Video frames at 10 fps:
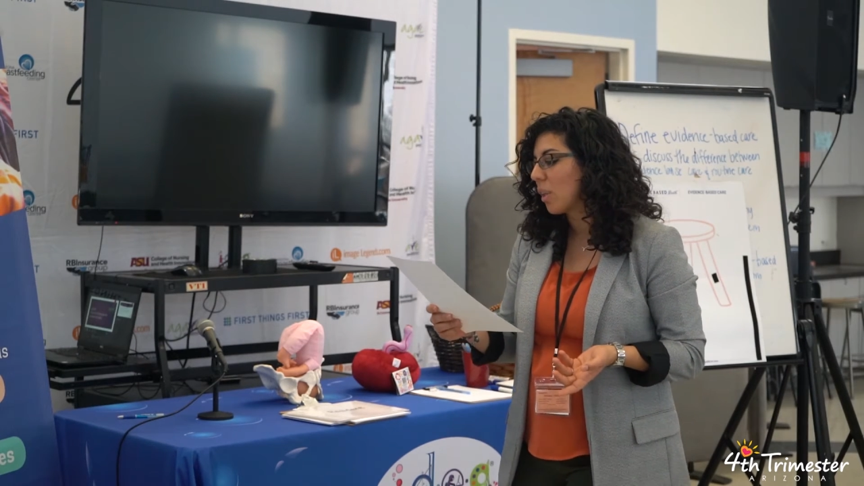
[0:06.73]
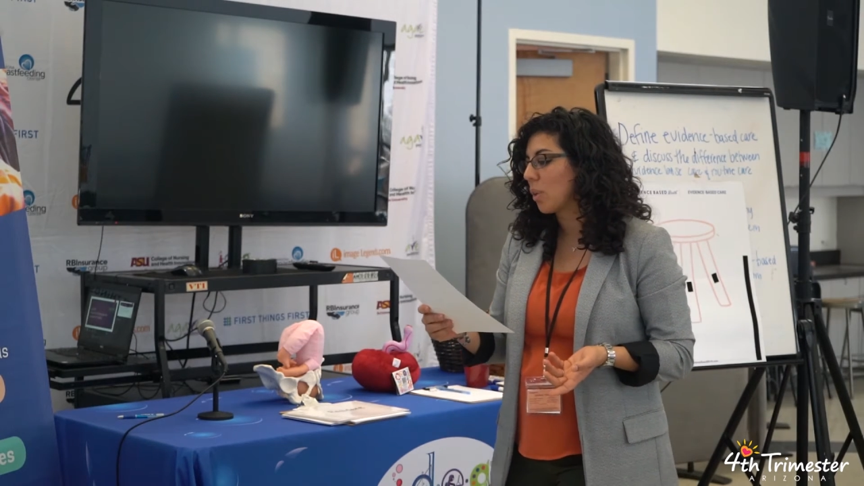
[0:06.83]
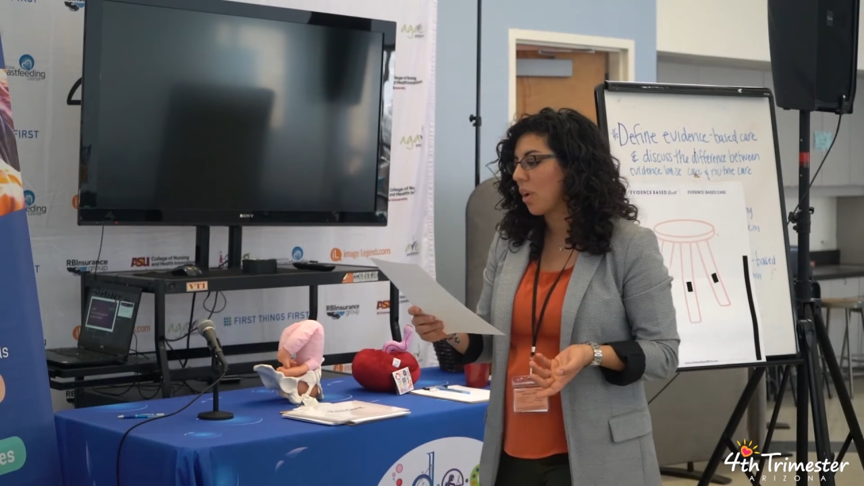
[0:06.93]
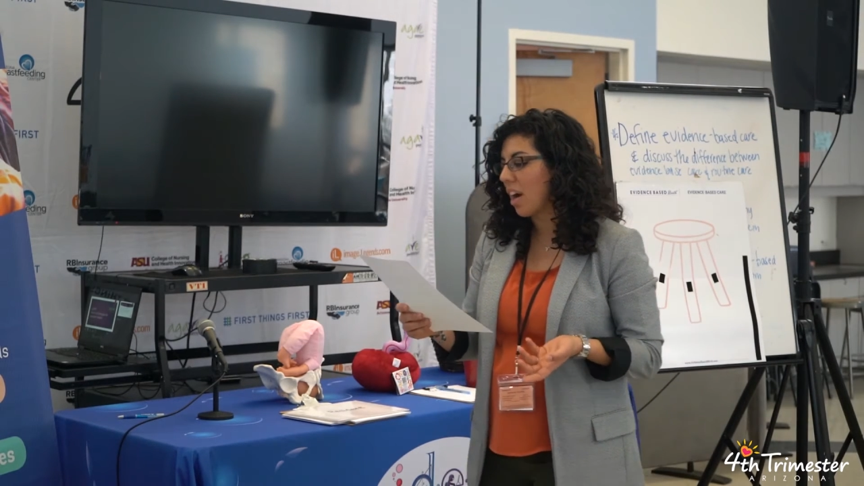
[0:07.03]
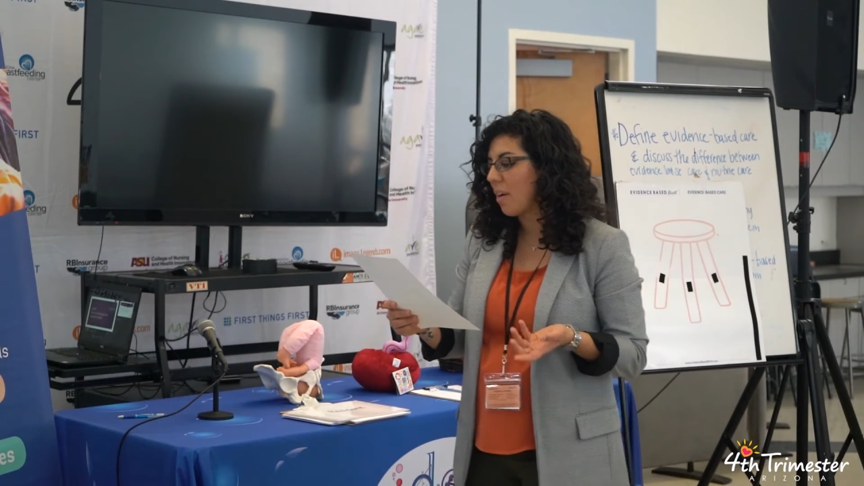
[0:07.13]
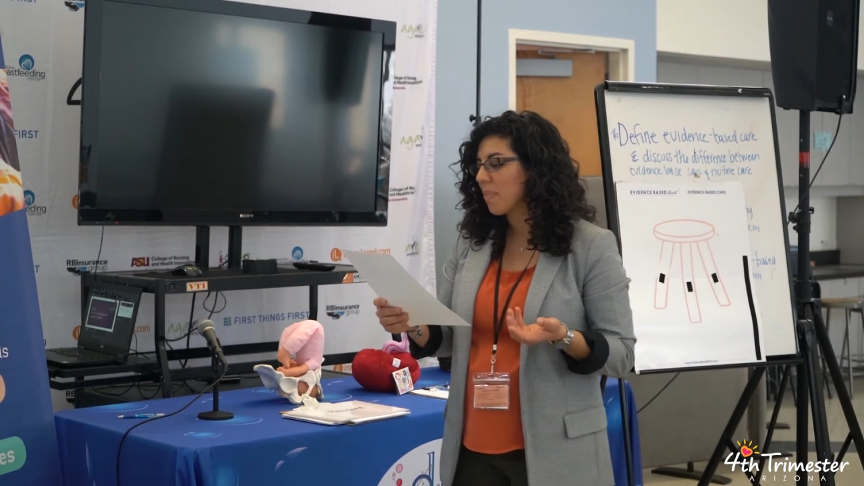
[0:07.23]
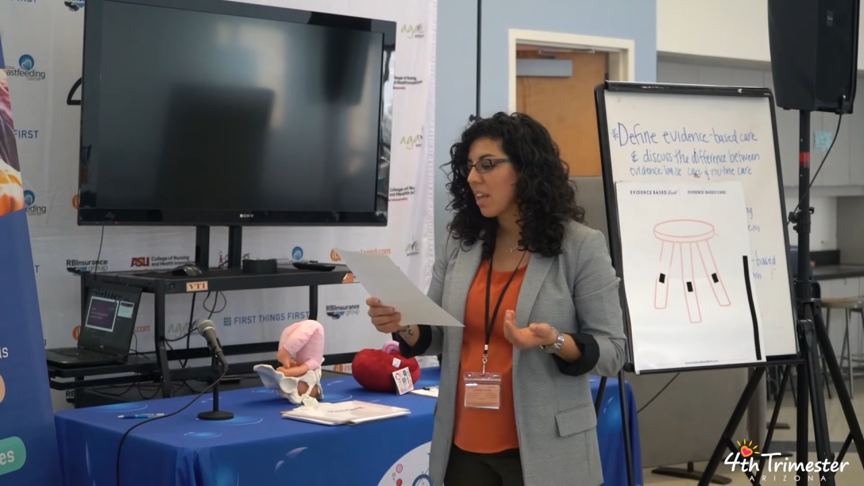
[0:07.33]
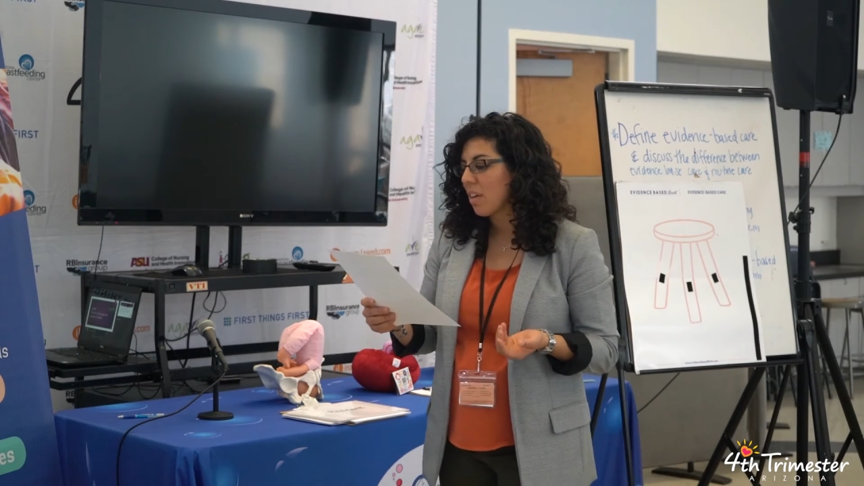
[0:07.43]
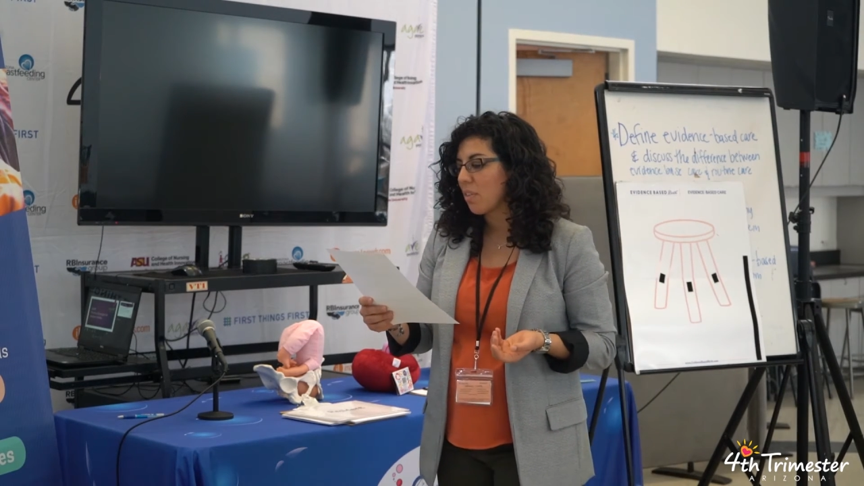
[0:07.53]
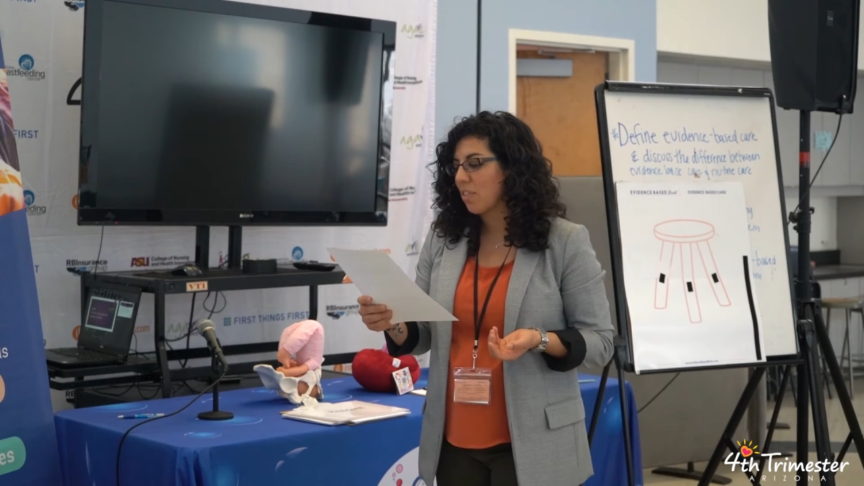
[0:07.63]
Lora
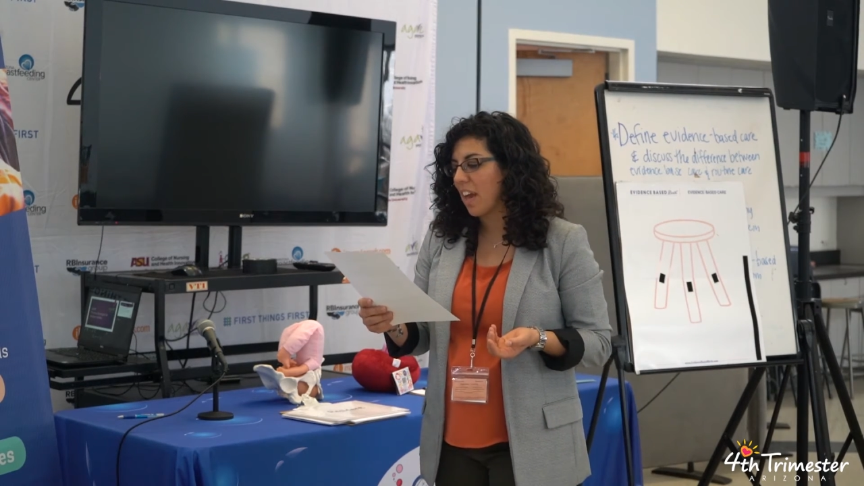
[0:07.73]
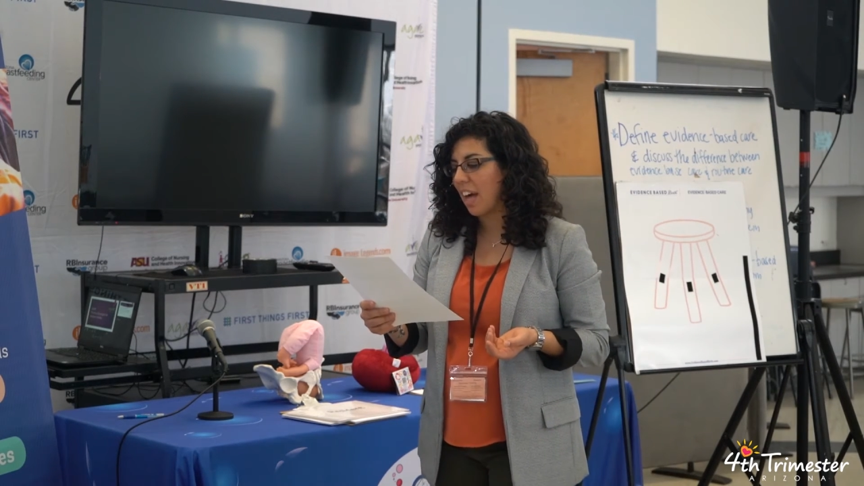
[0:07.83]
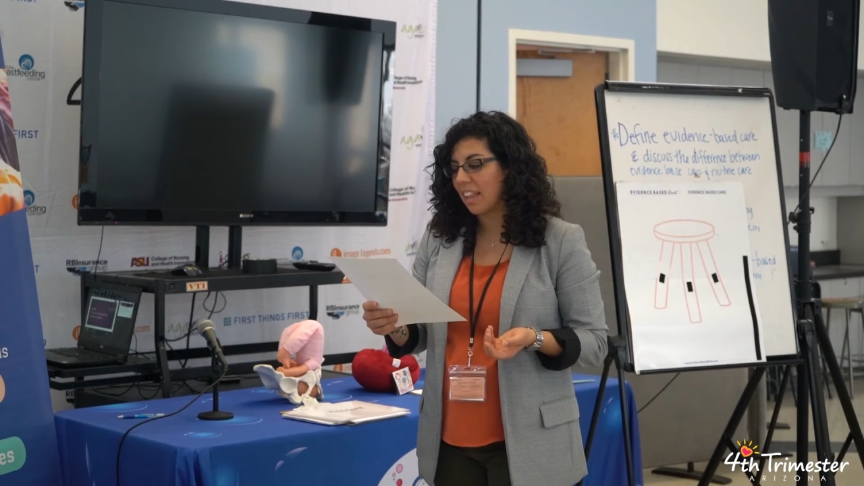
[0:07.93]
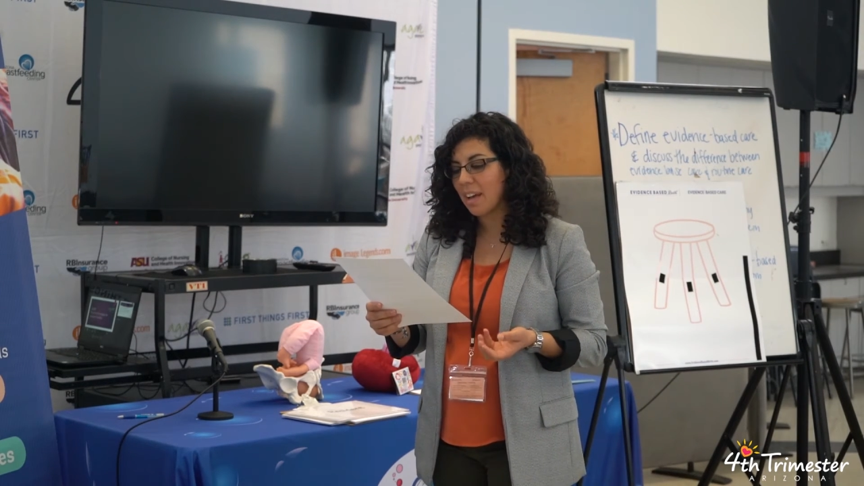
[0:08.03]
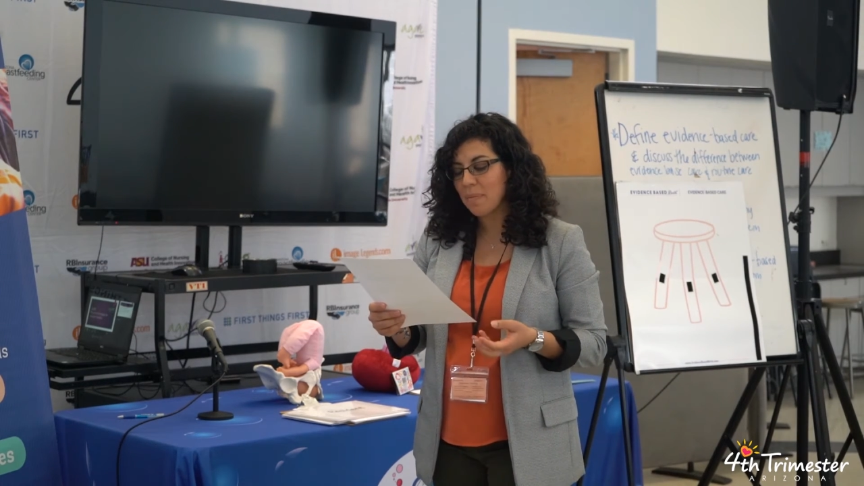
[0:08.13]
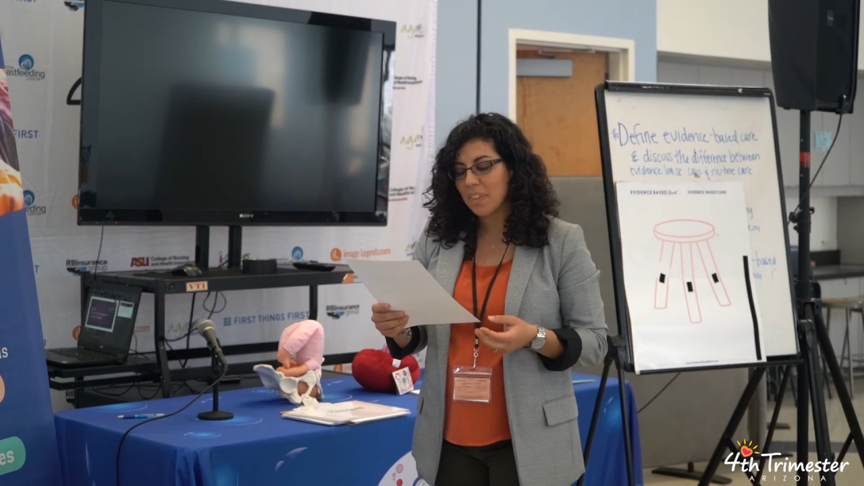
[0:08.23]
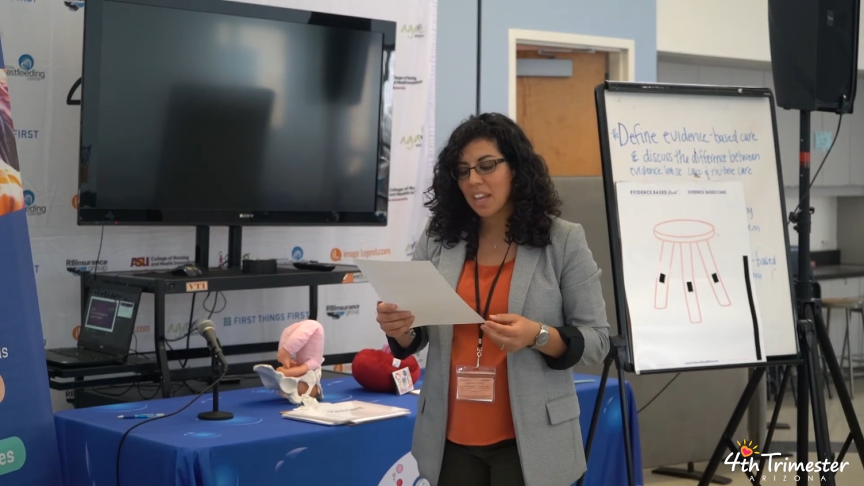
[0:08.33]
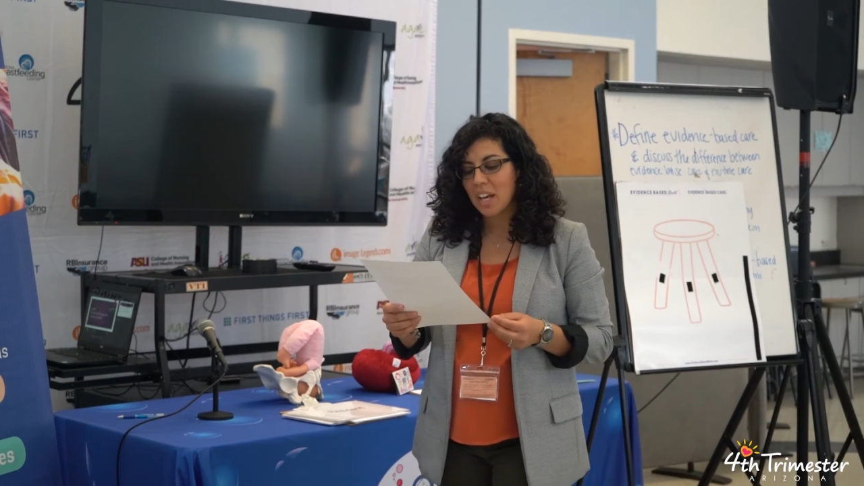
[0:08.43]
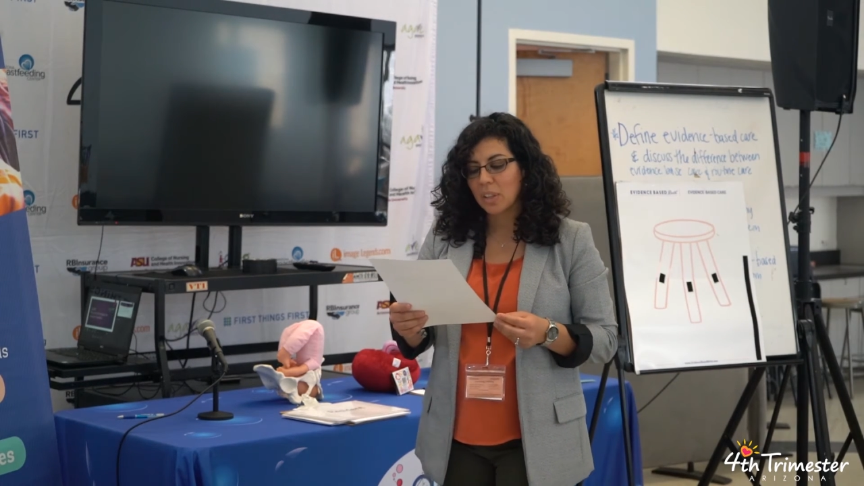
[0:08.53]
Fiala.